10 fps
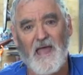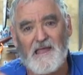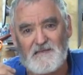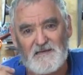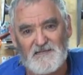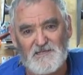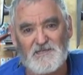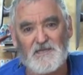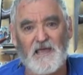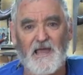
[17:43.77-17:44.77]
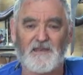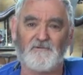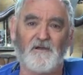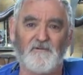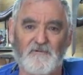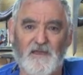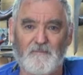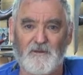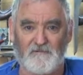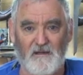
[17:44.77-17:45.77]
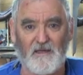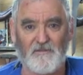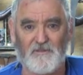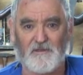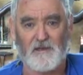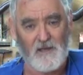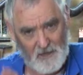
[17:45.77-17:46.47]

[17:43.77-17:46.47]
and you can see how to overcome it rather than